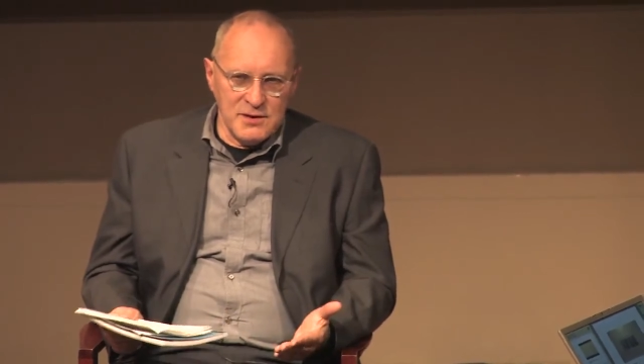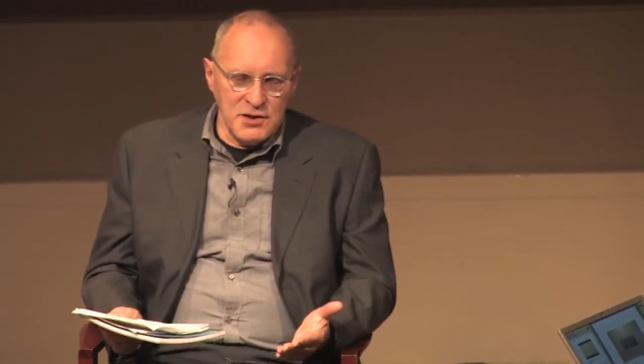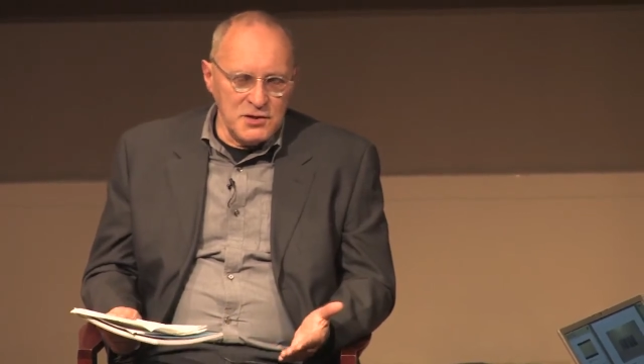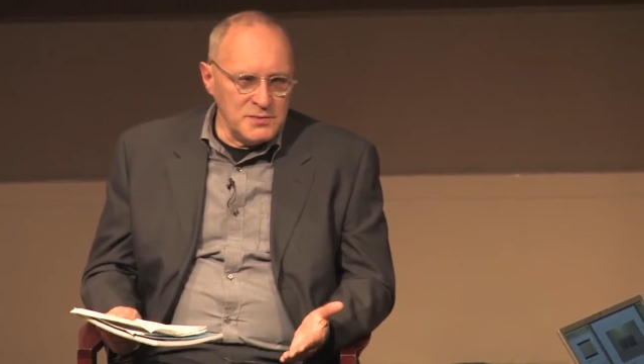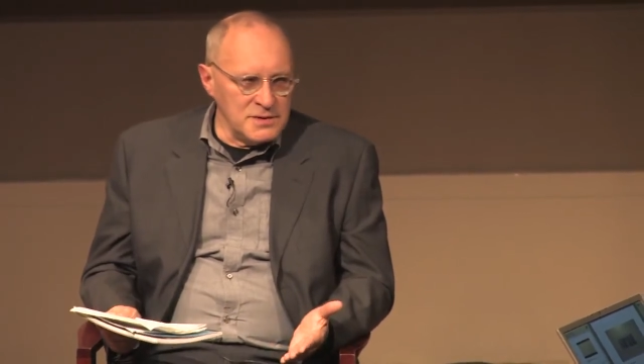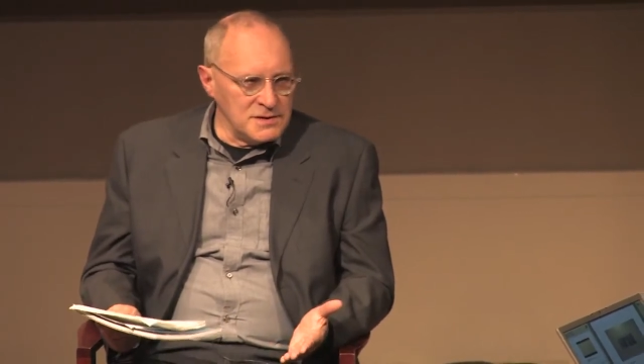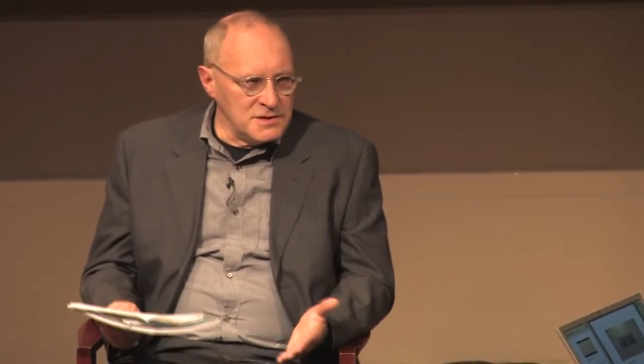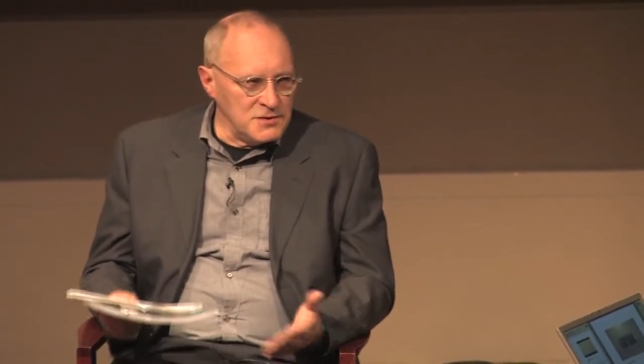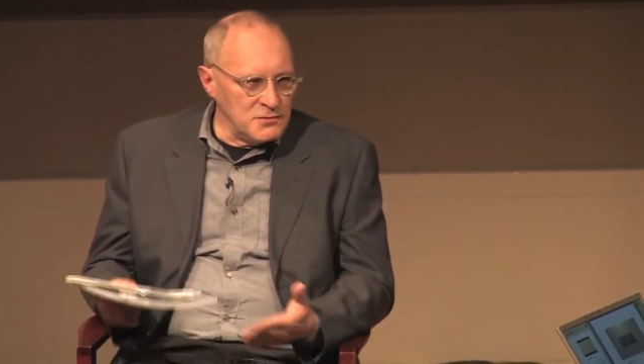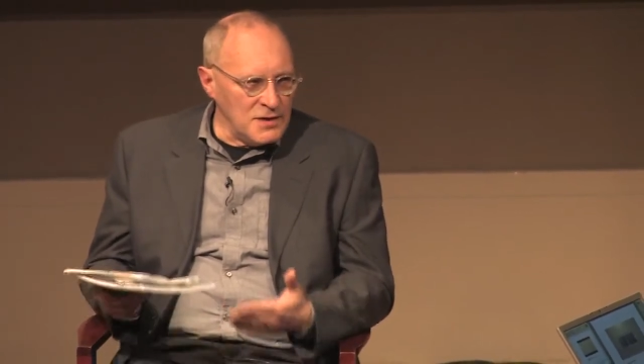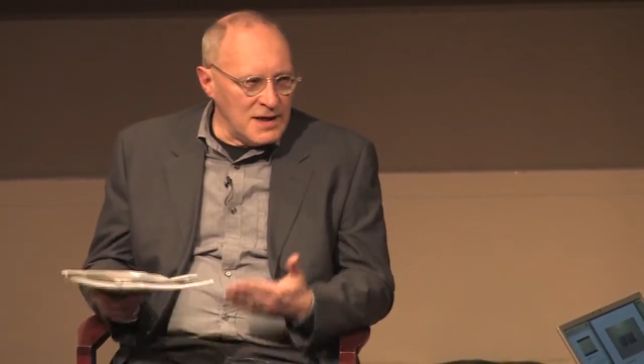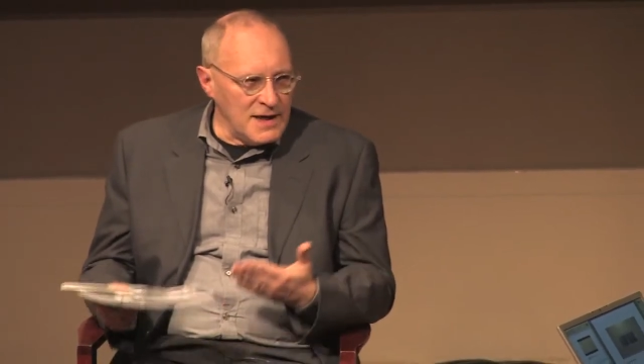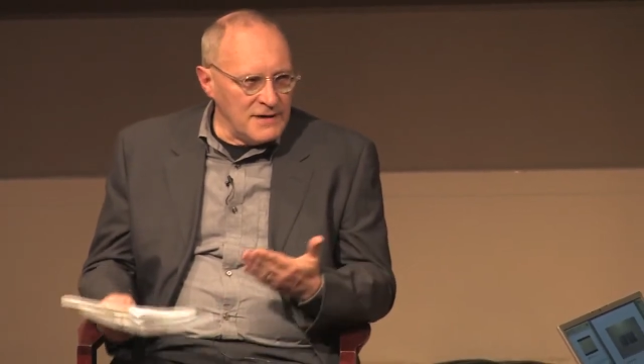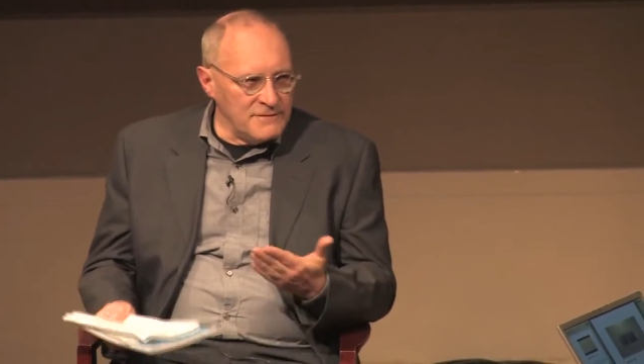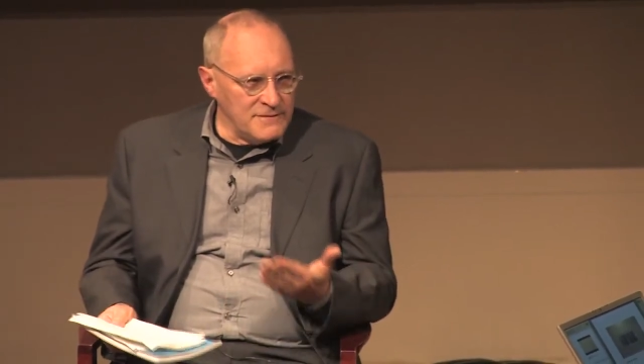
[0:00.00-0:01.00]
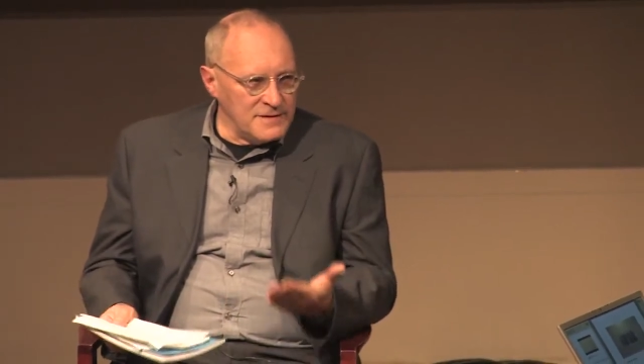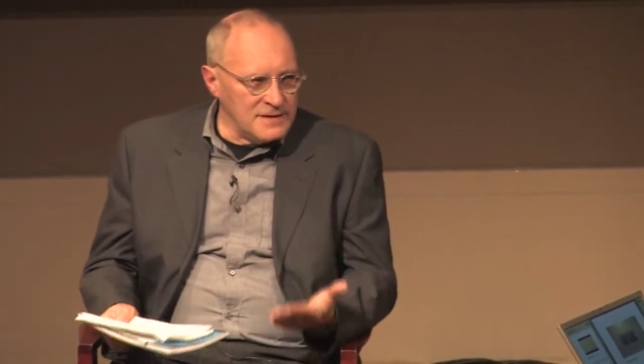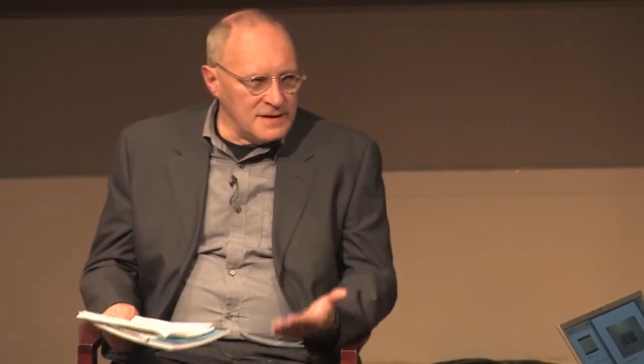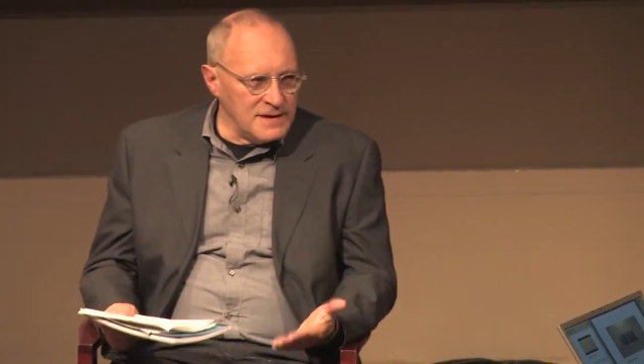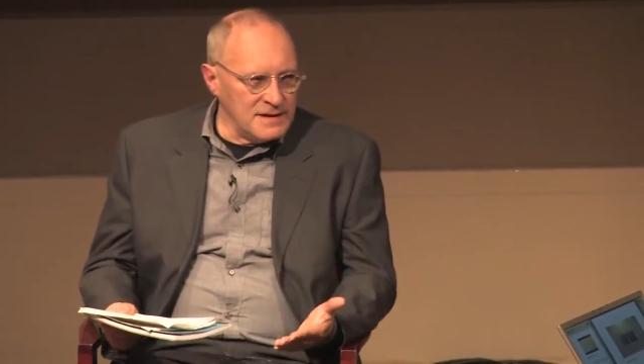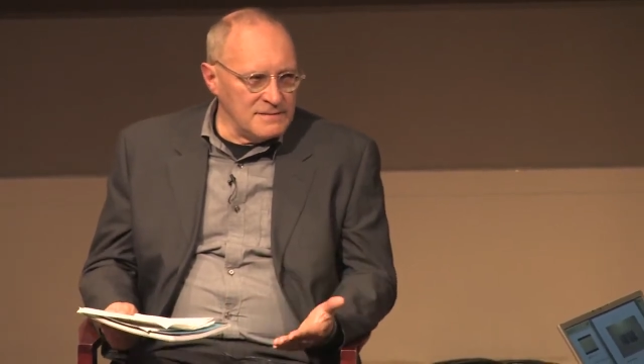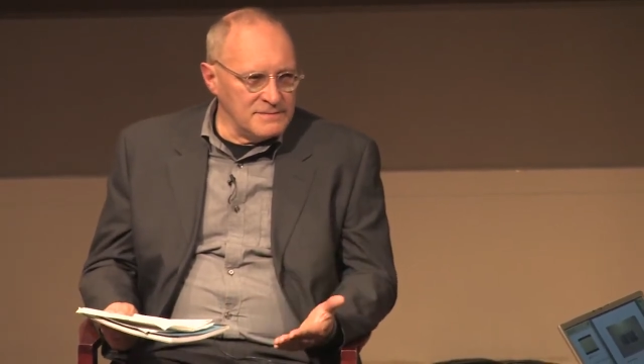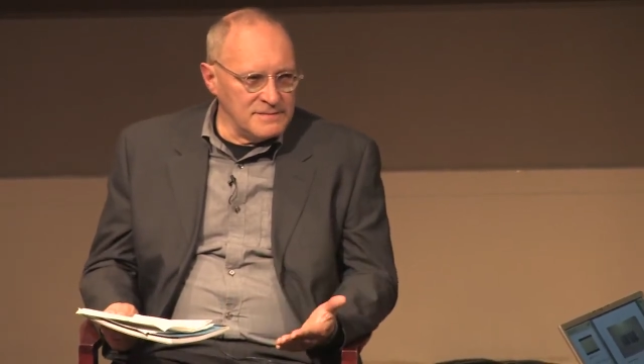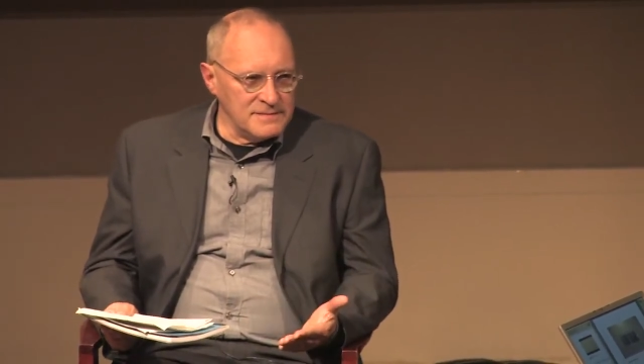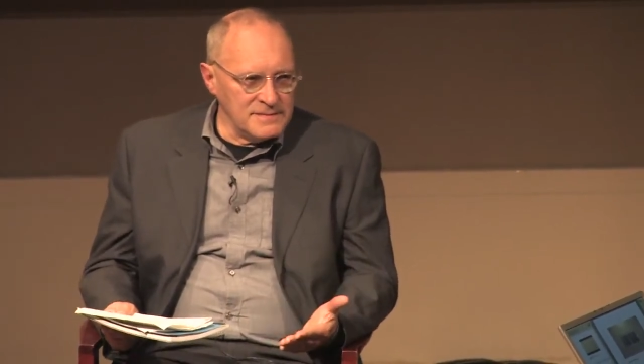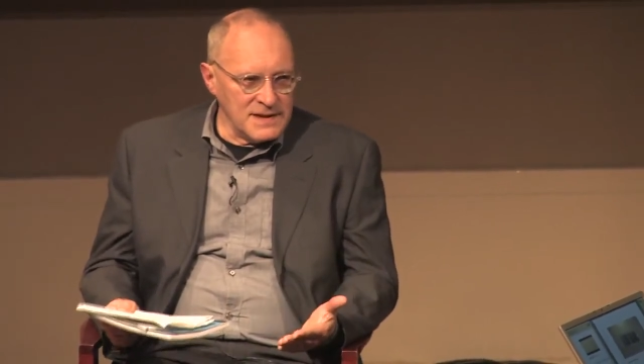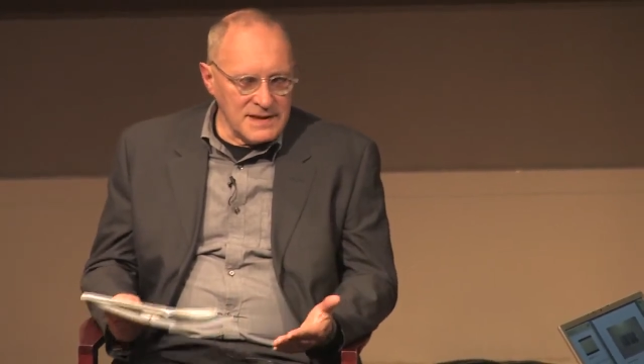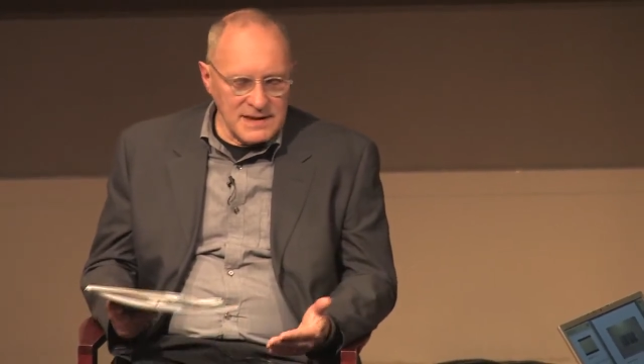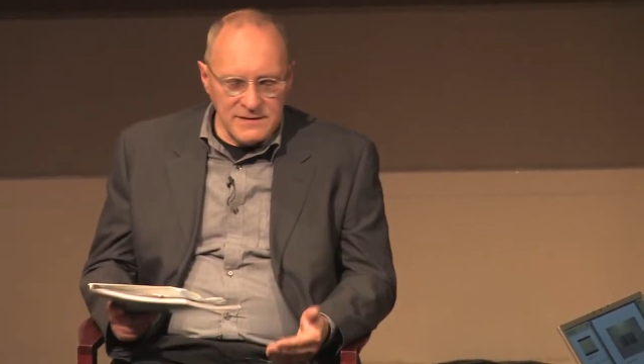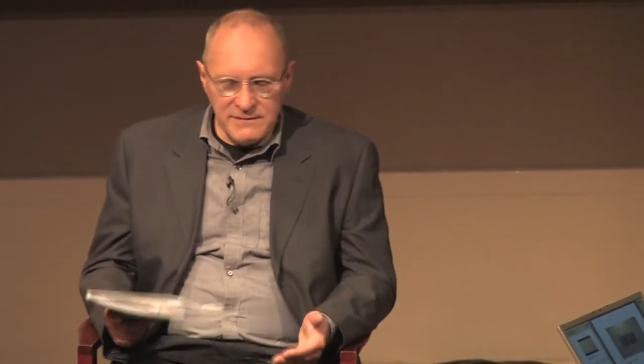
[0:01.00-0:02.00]
Cubist-derived
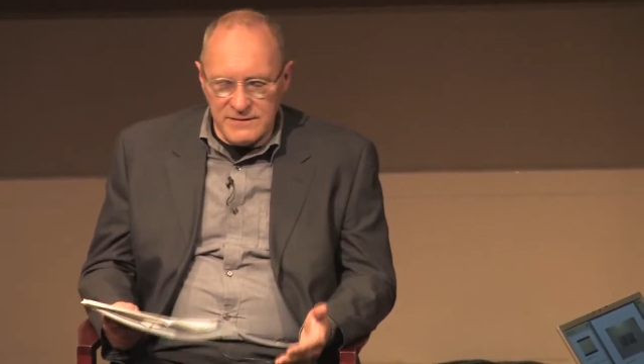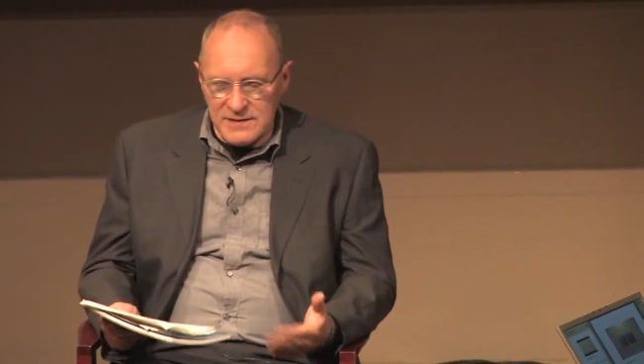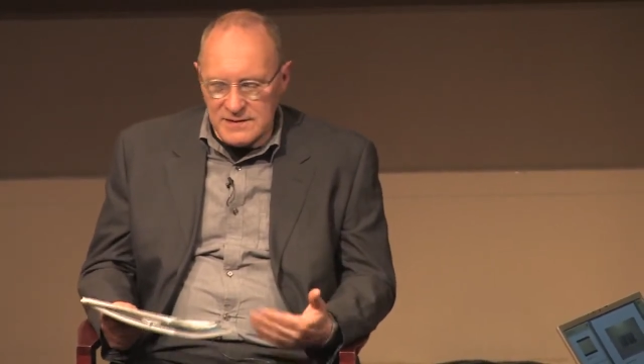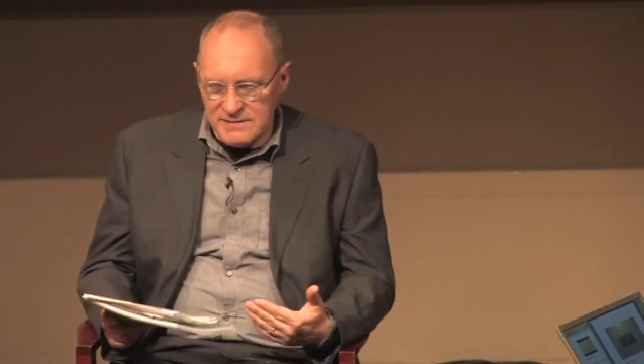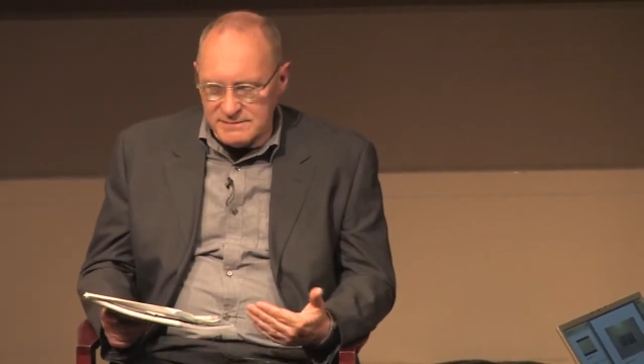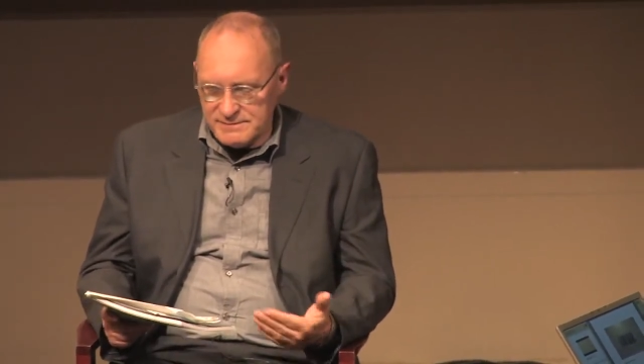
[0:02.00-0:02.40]
kind of a